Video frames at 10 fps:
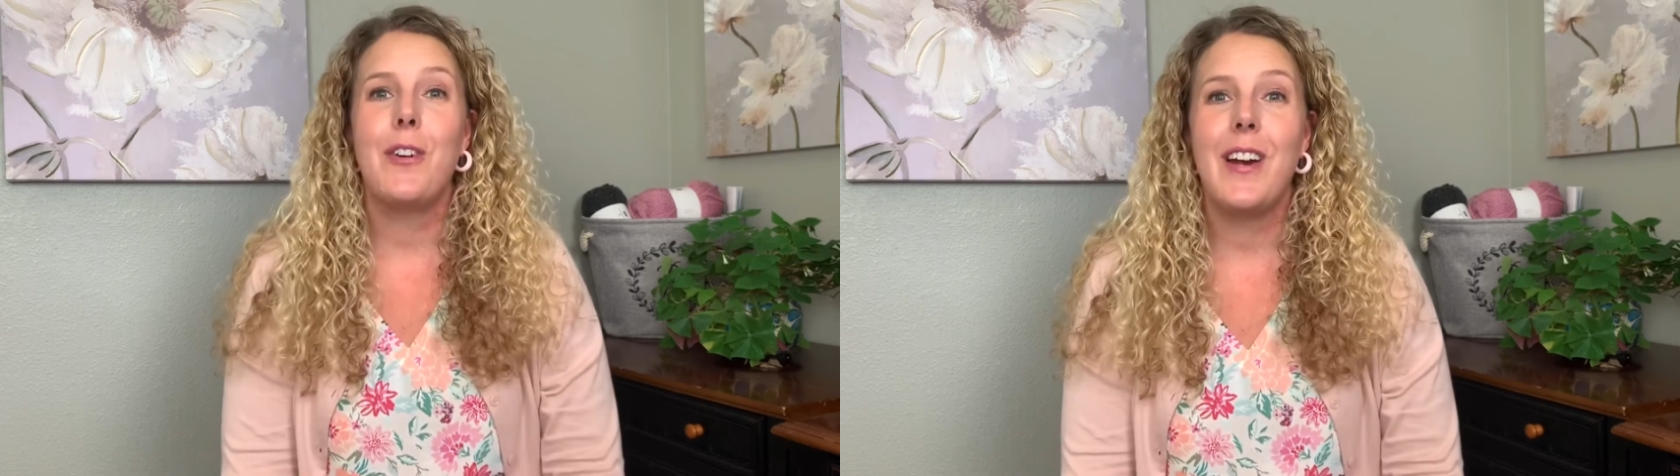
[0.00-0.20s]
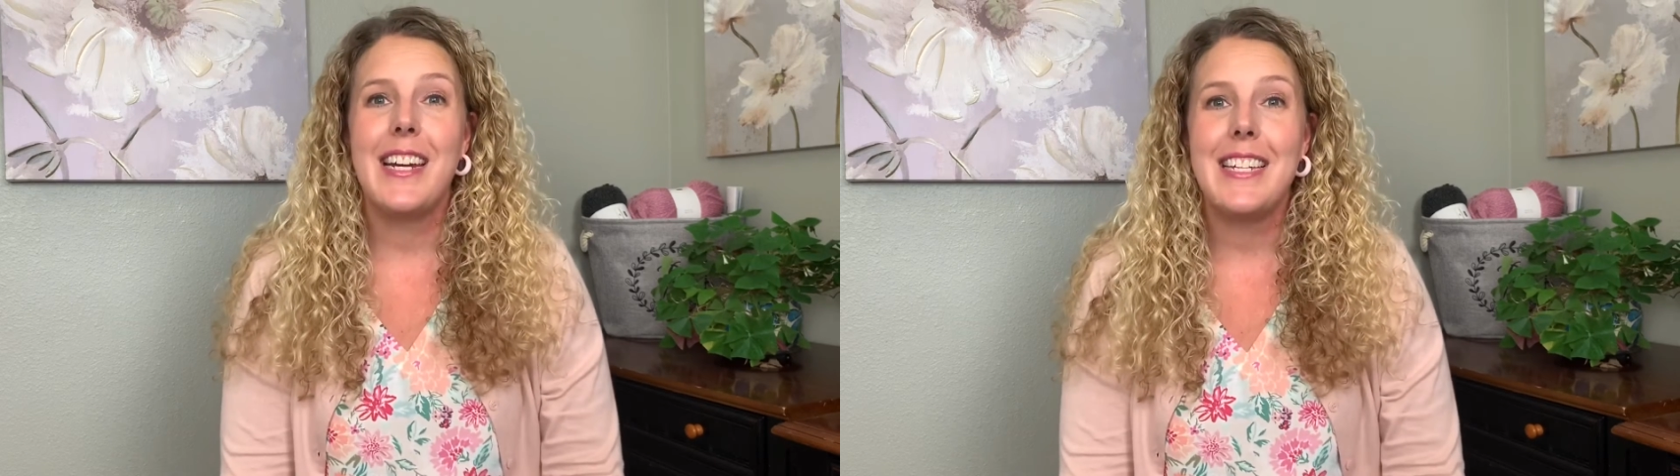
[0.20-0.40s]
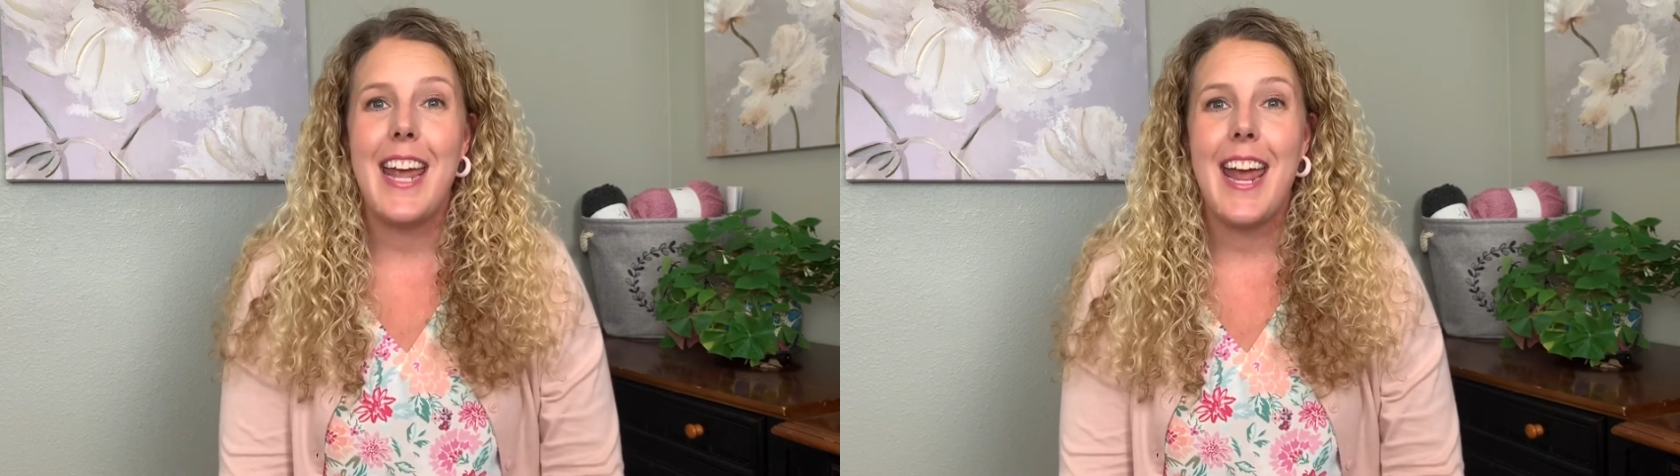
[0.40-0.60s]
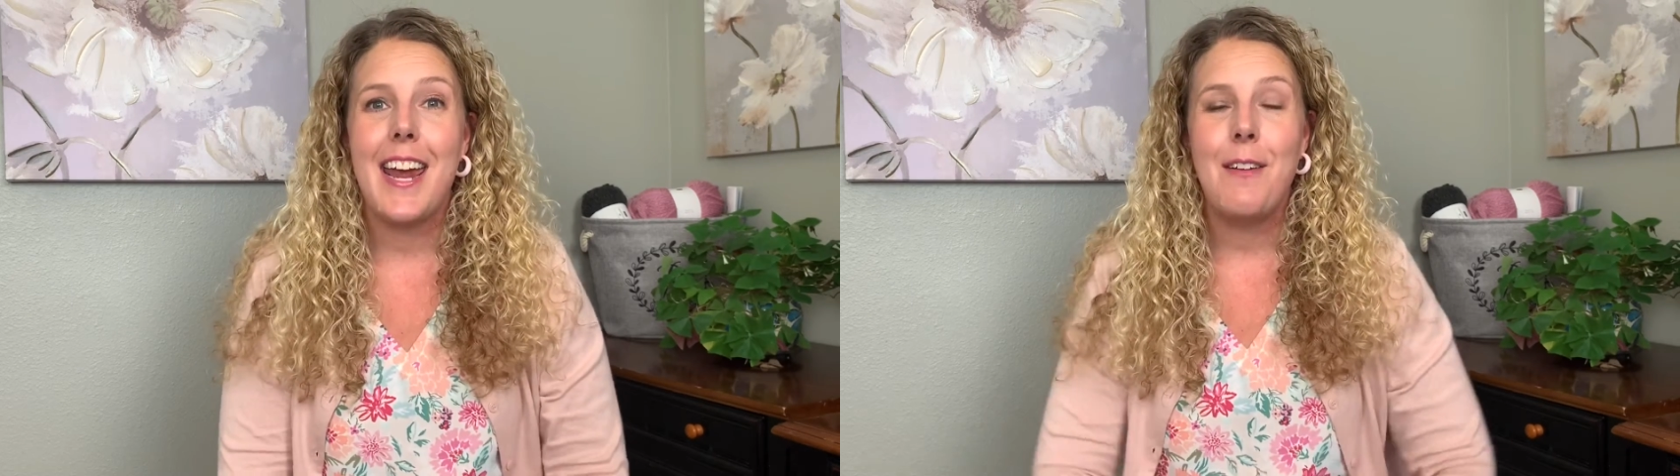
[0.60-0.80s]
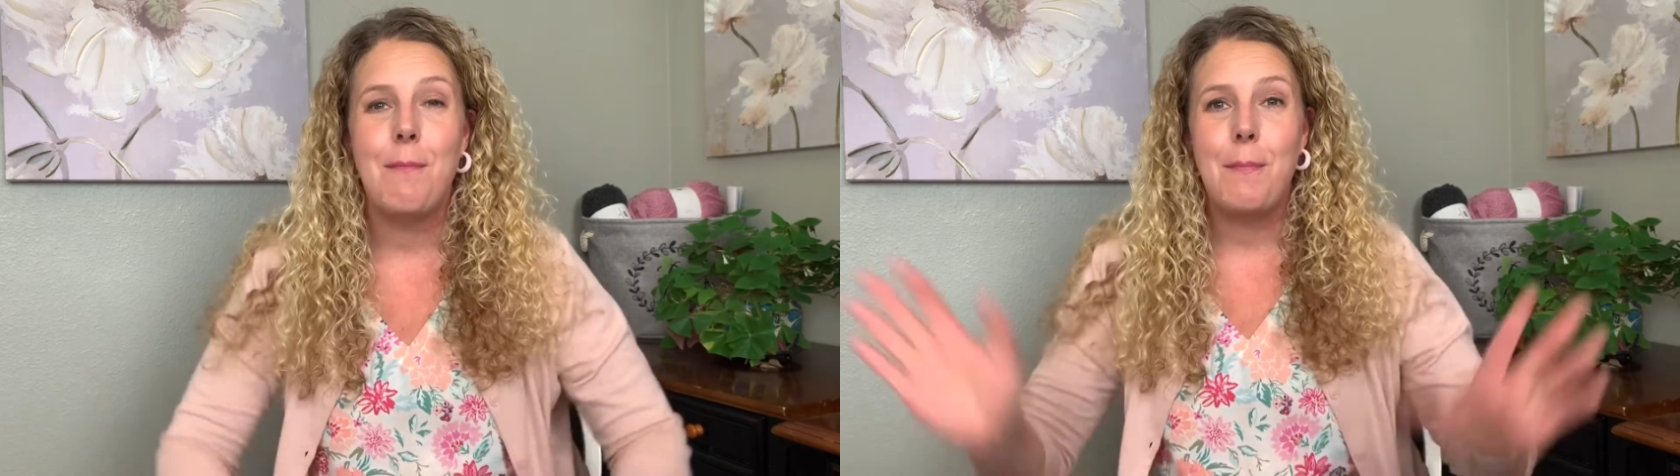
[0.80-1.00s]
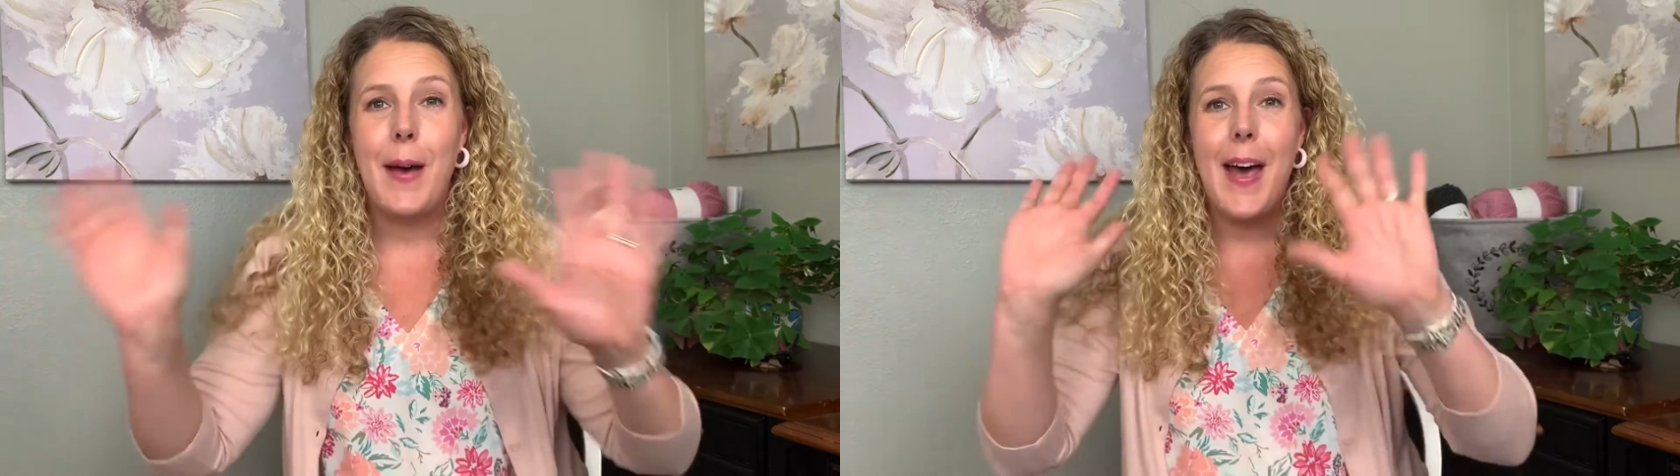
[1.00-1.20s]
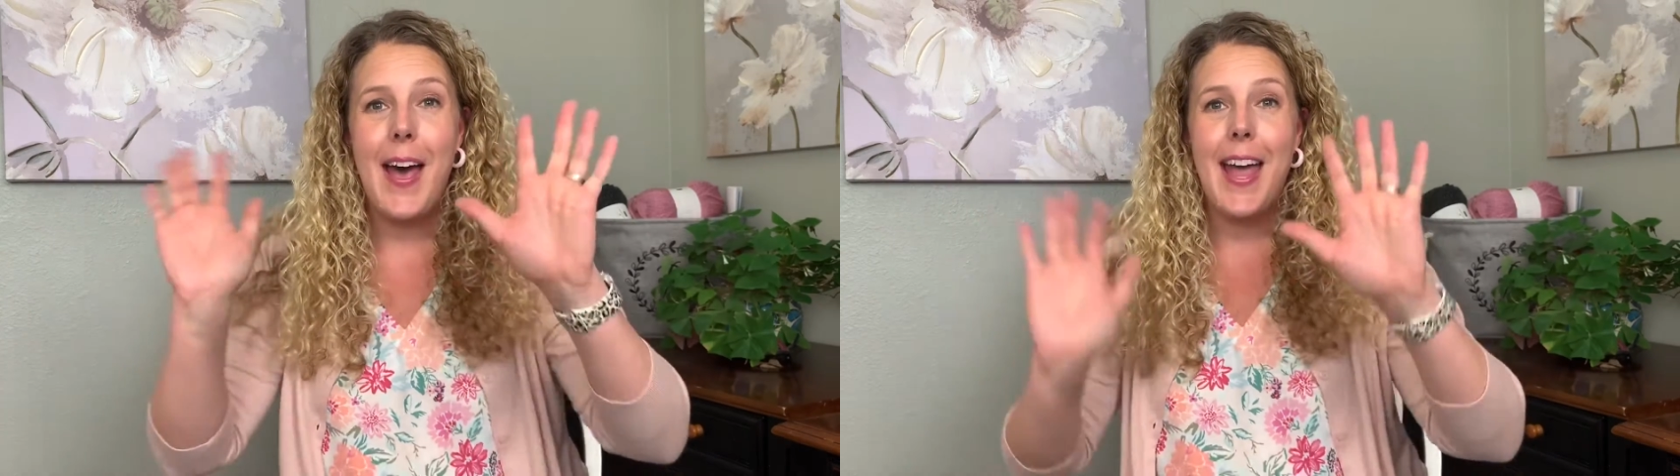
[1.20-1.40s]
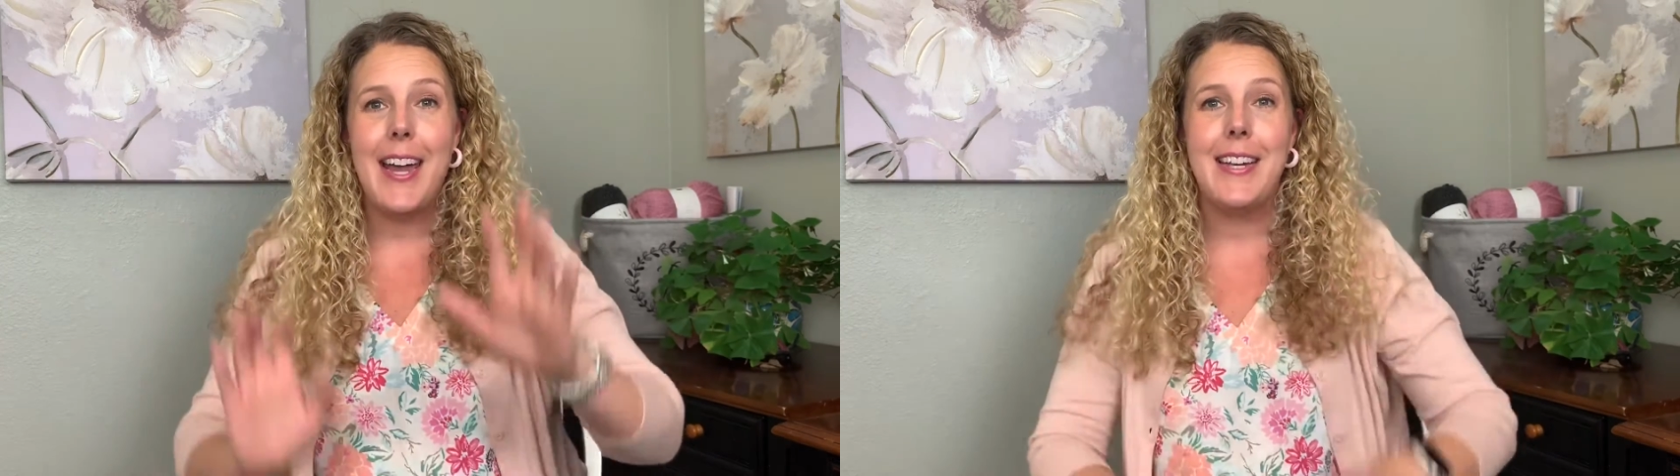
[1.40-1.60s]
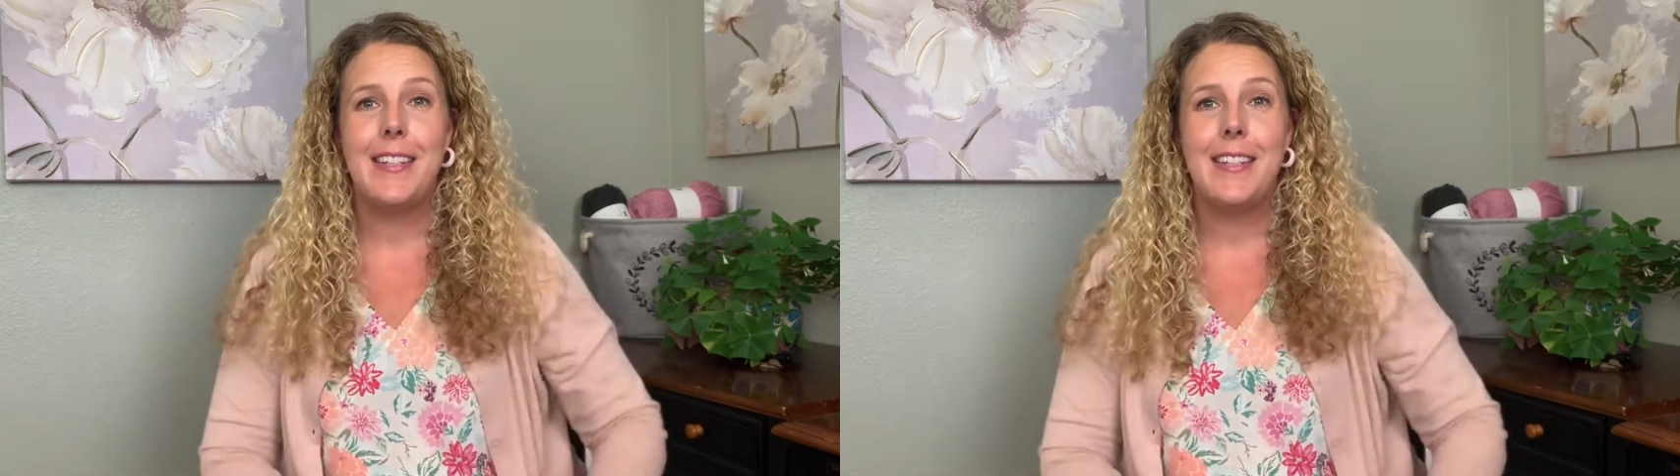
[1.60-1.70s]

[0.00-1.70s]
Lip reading: great day. Bye.